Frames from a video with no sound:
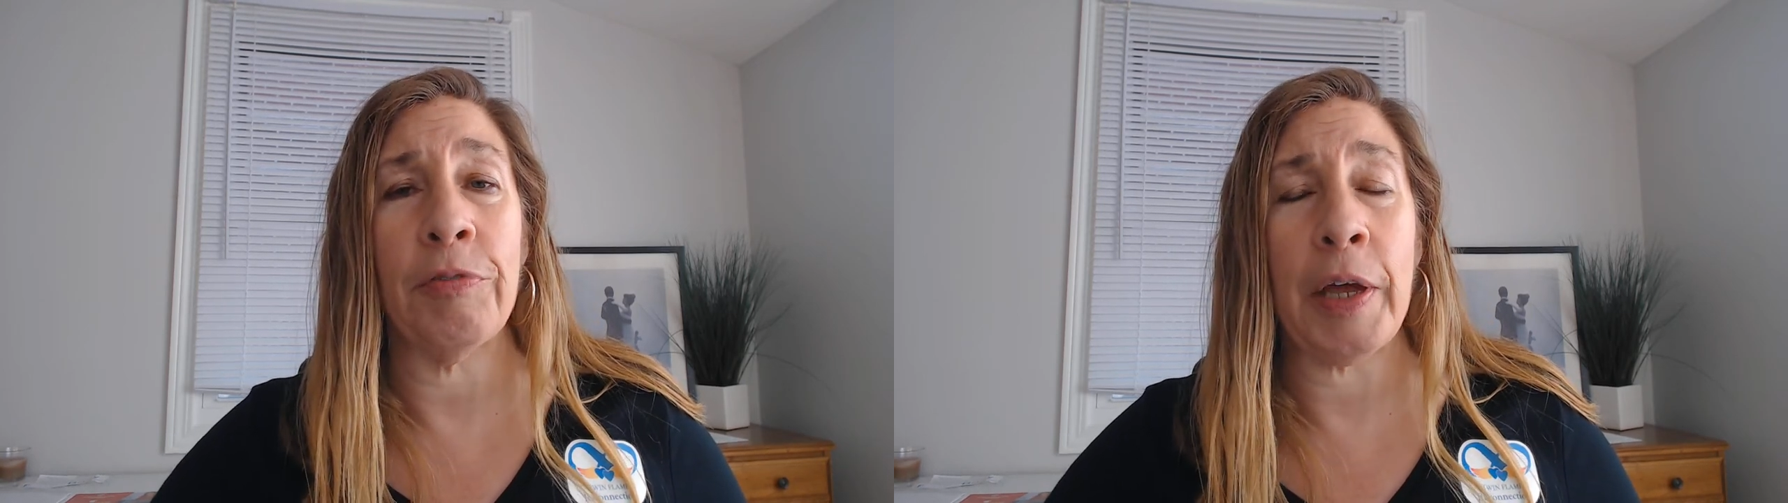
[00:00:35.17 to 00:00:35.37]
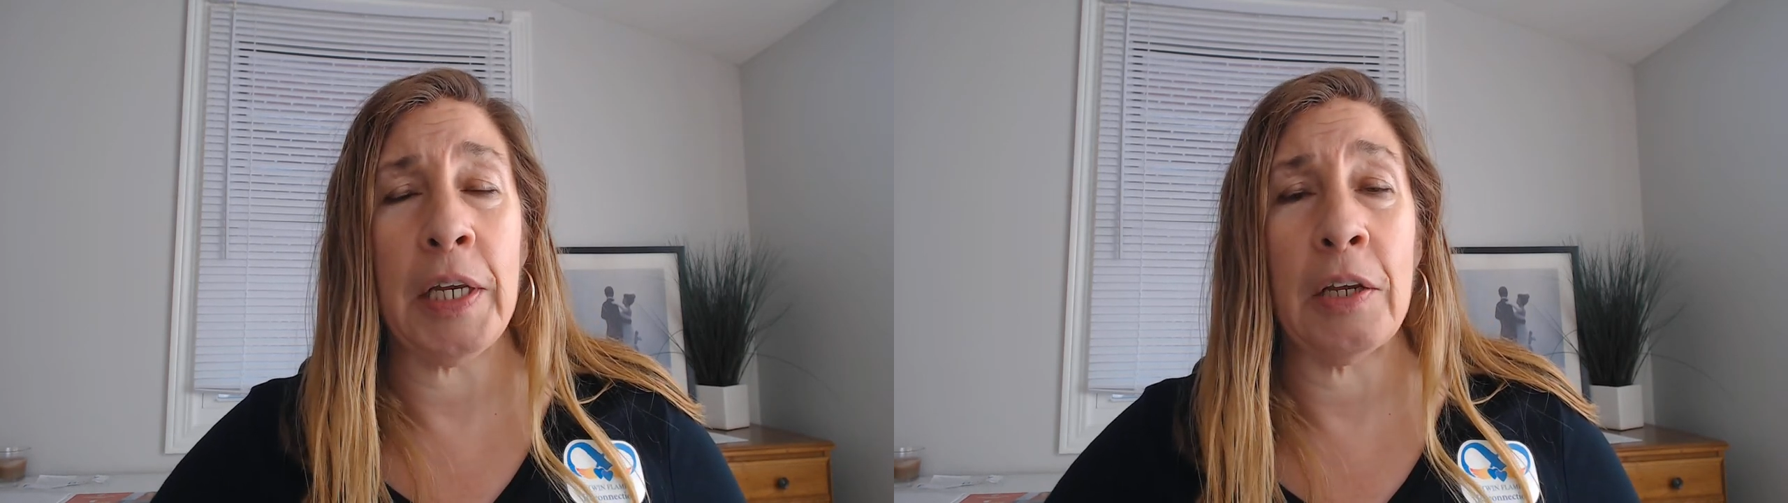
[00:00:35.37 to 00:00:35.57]

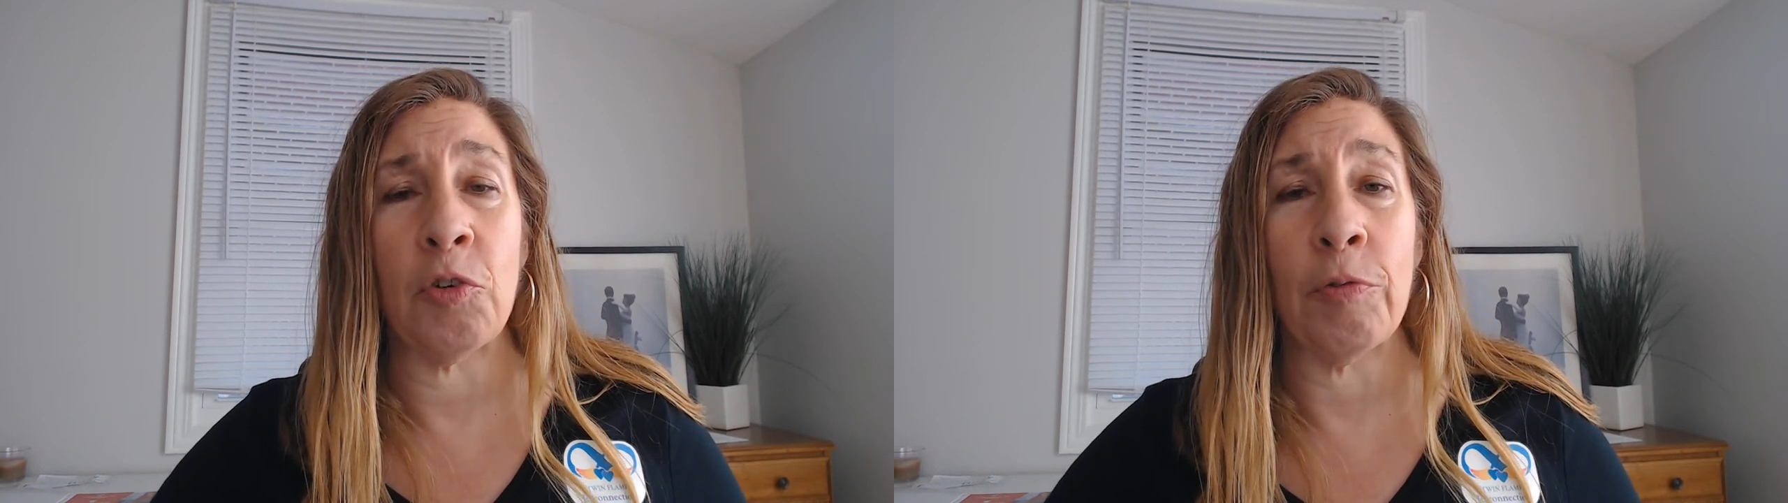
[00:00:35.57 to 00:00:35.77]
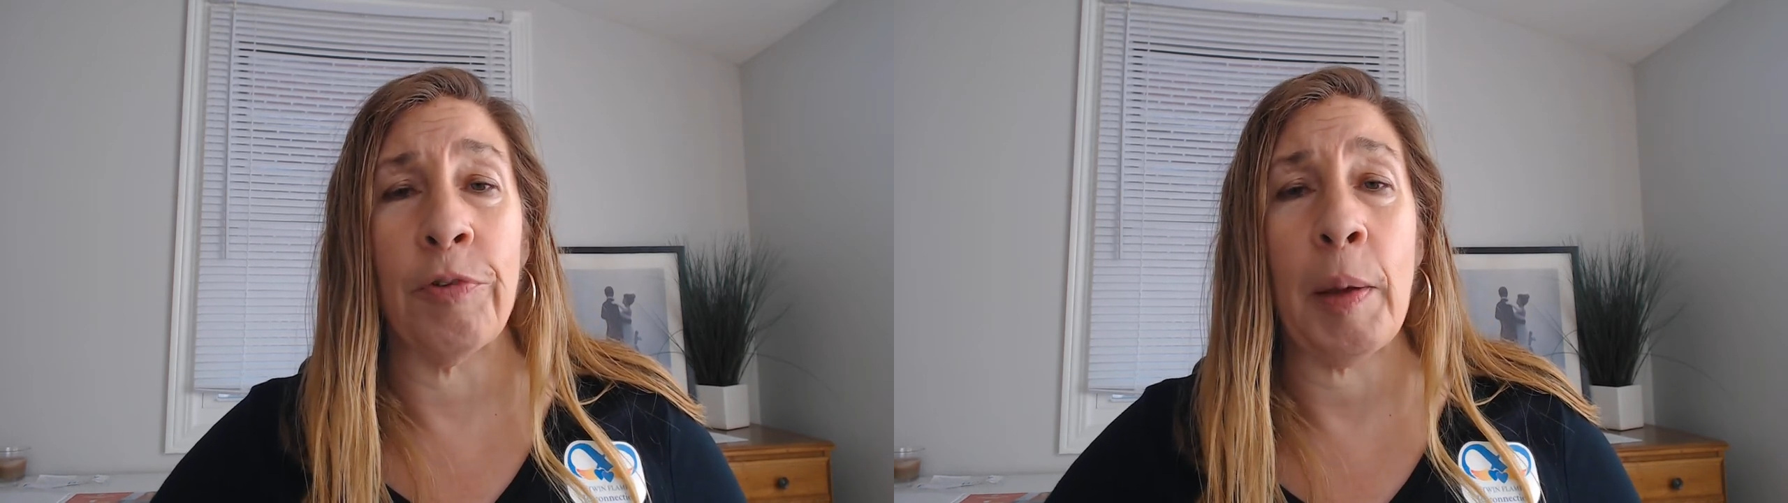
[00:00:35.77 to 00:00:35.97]

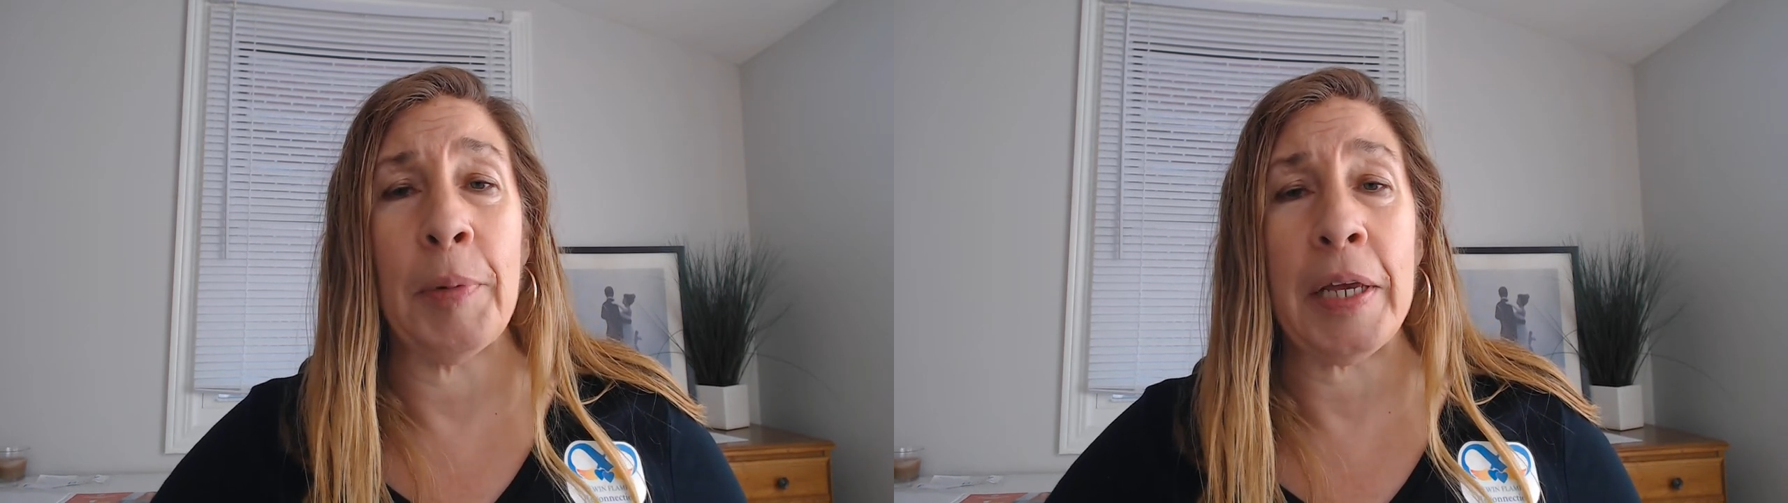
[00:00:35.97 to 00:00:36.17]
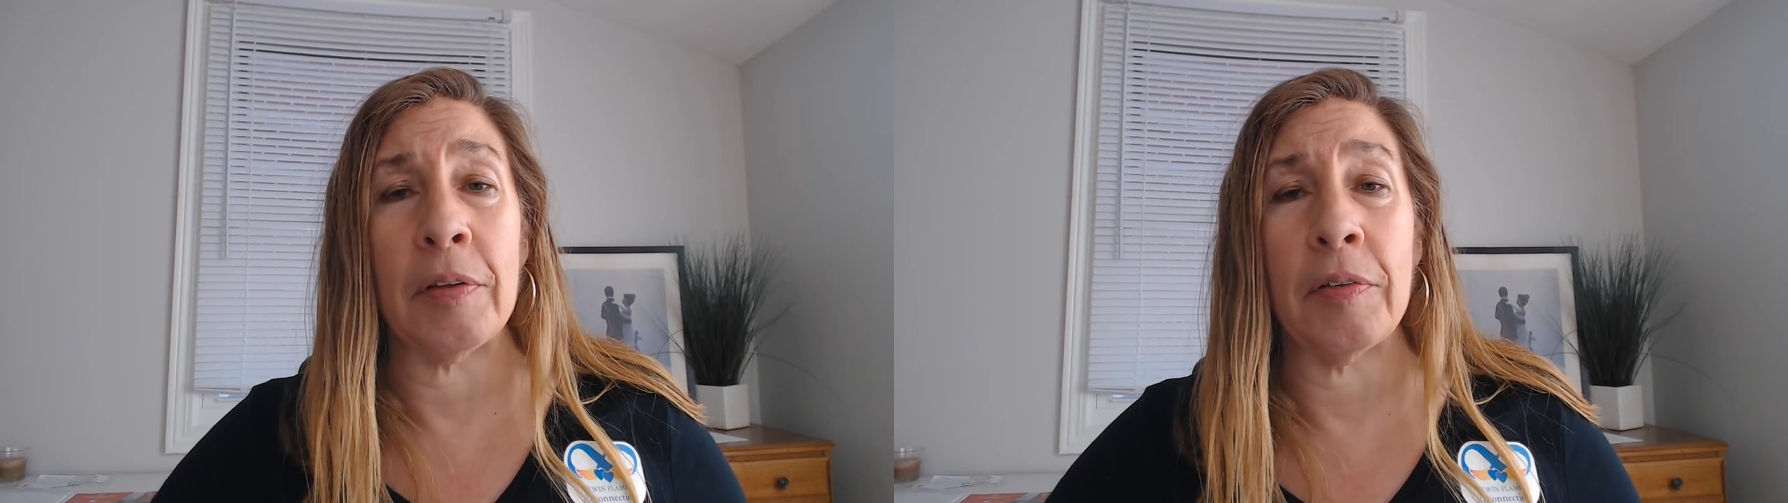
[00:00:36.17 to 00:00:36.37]
financial
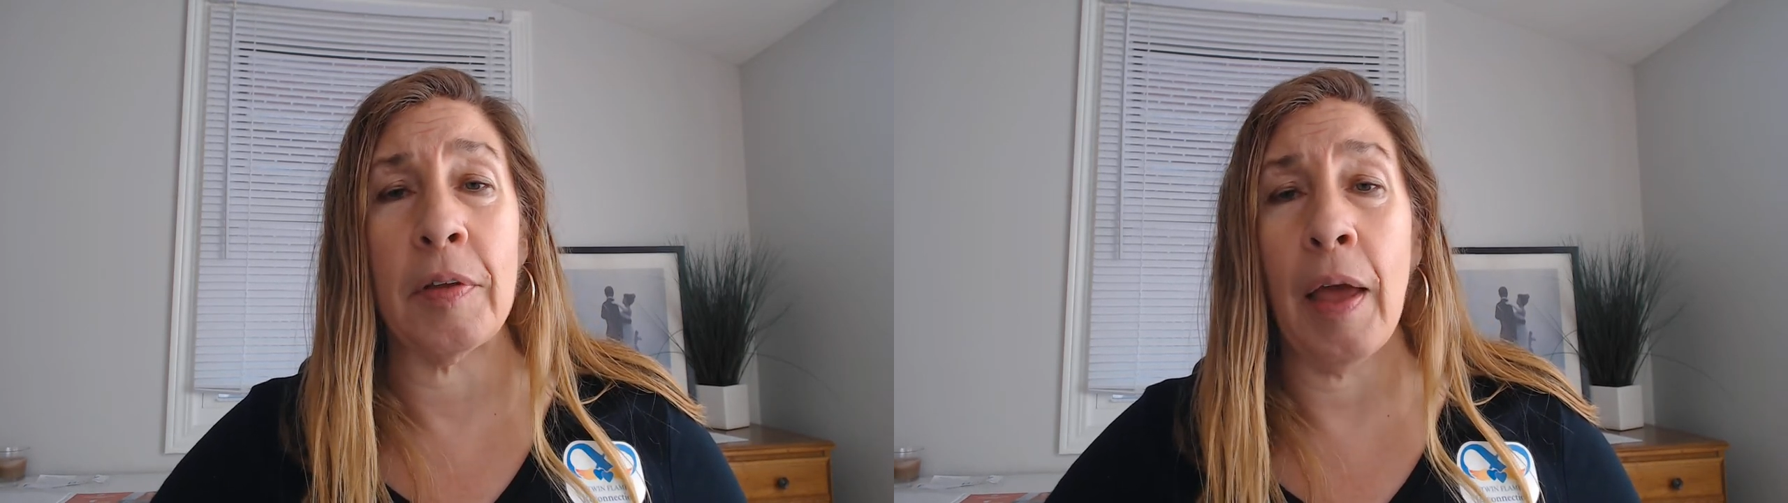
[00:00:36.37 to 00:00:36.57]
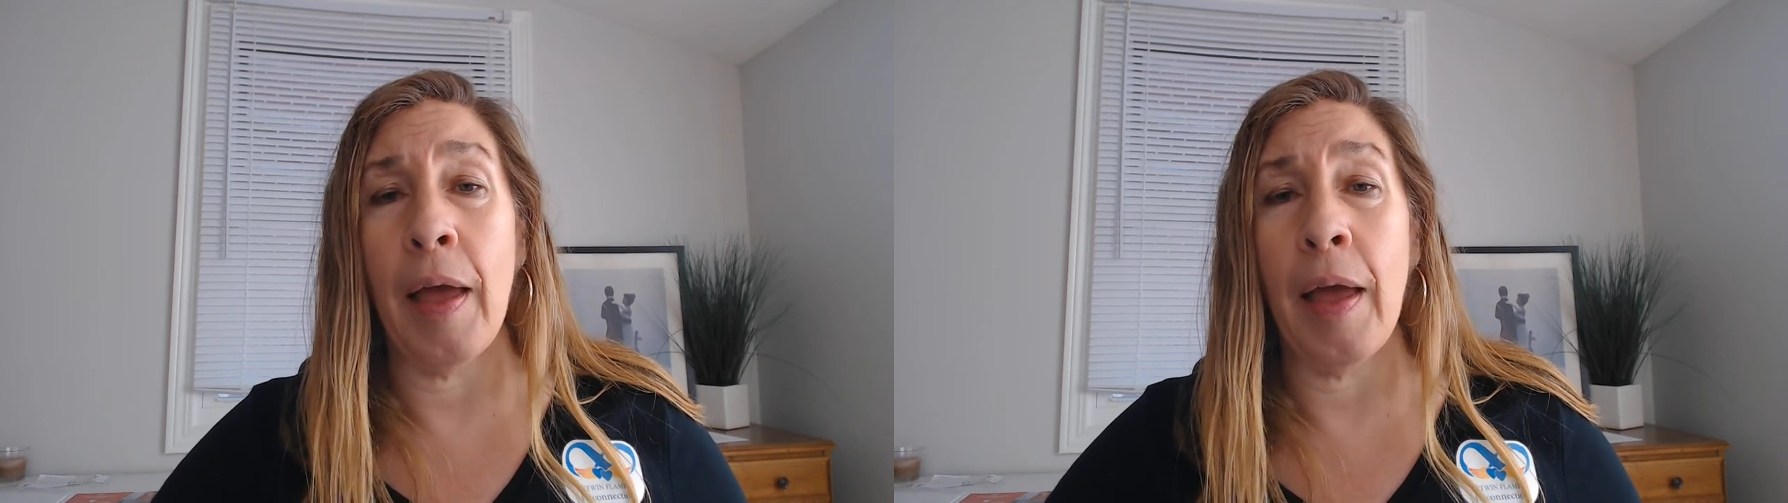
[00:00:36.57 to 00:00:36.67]
feminist?